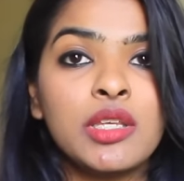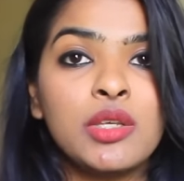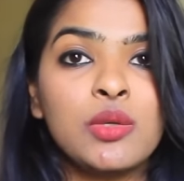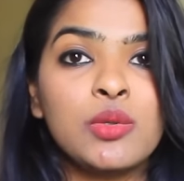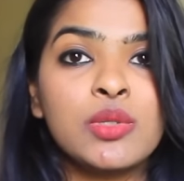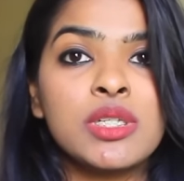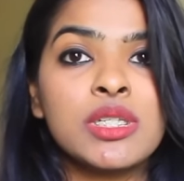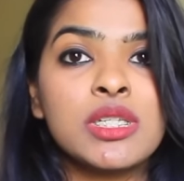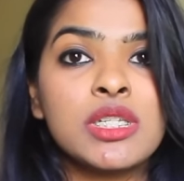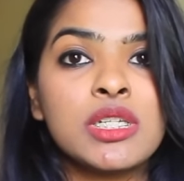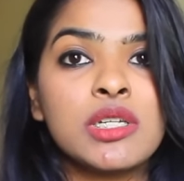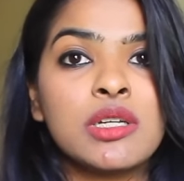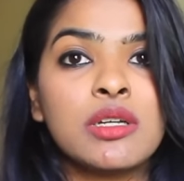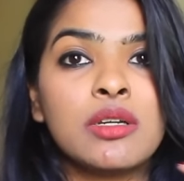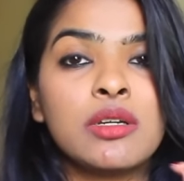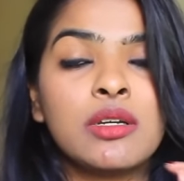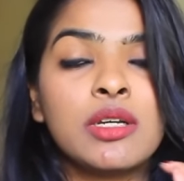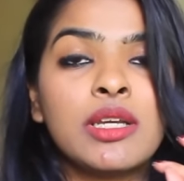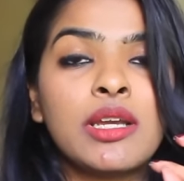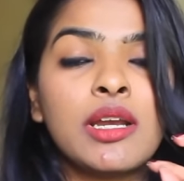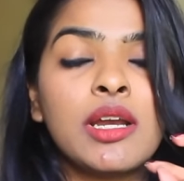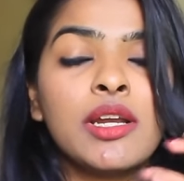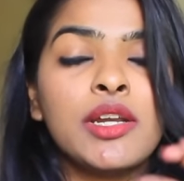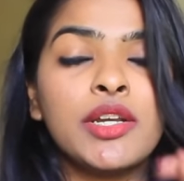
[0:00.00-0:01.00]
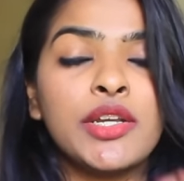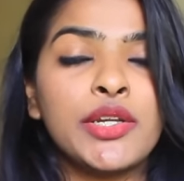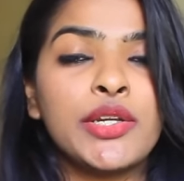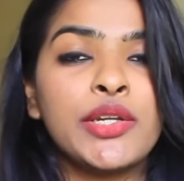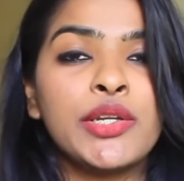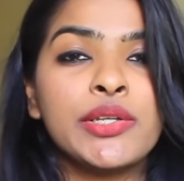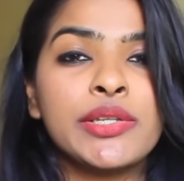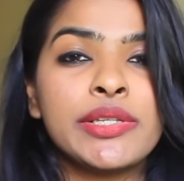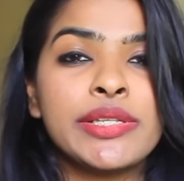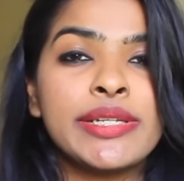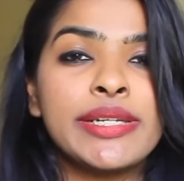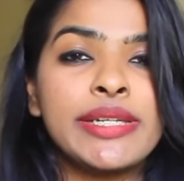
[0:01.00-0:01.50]
You just
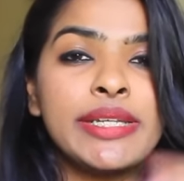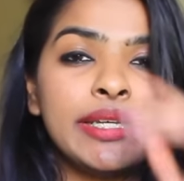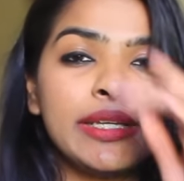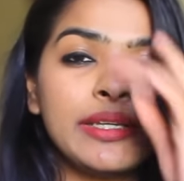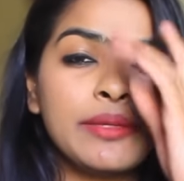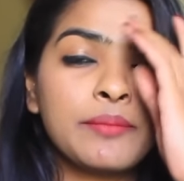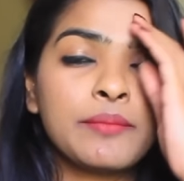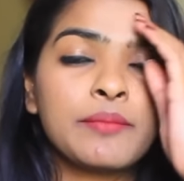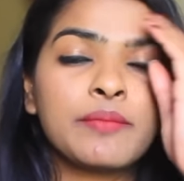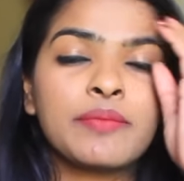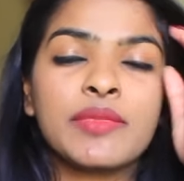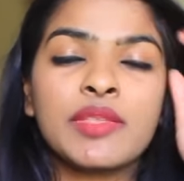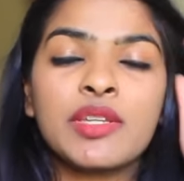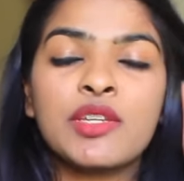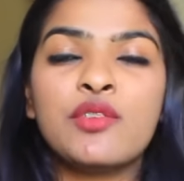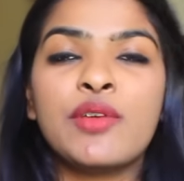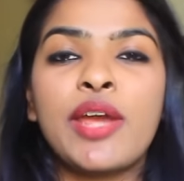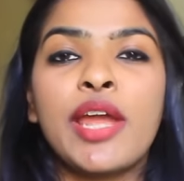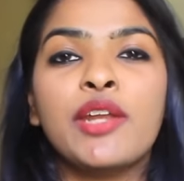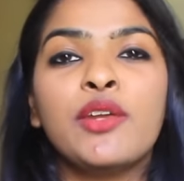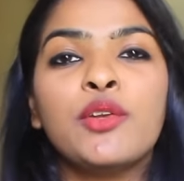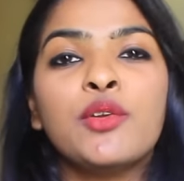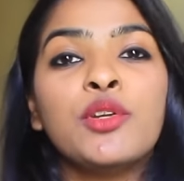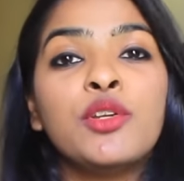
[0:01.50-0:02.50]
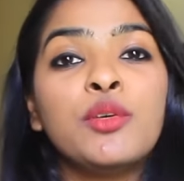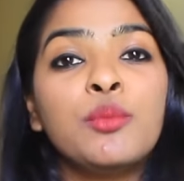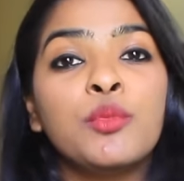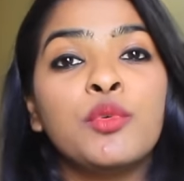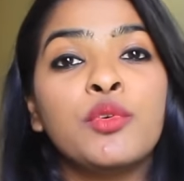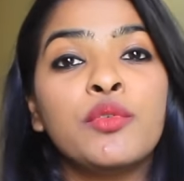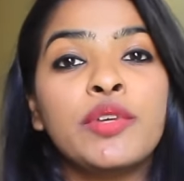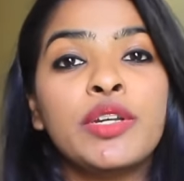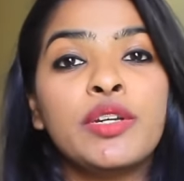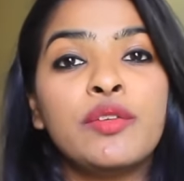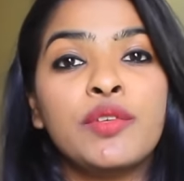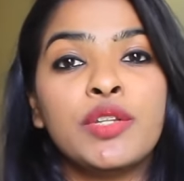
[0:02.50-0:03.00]
continuously try to
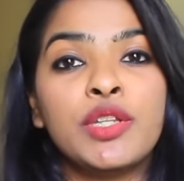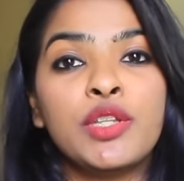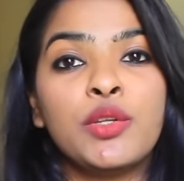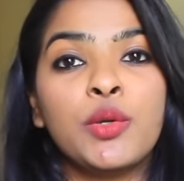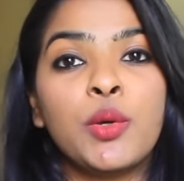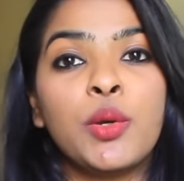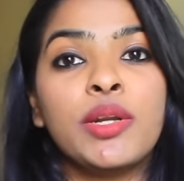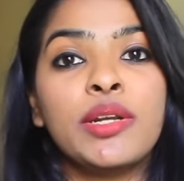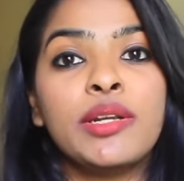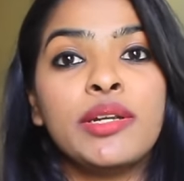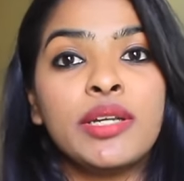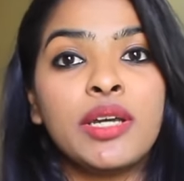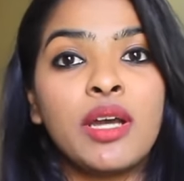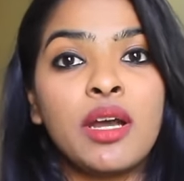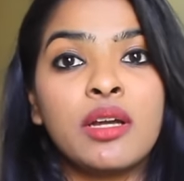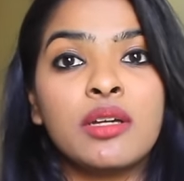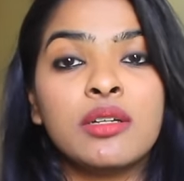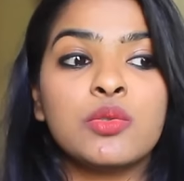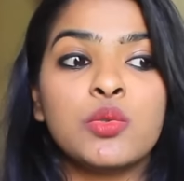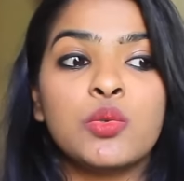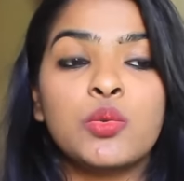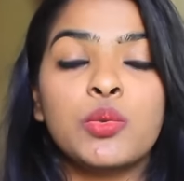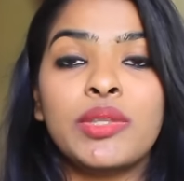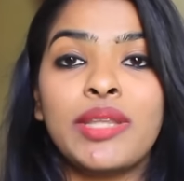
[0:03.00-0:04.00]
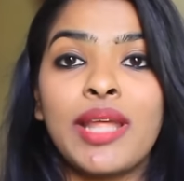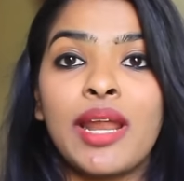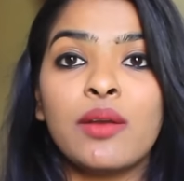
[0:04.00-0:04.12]
remove it with your tongue.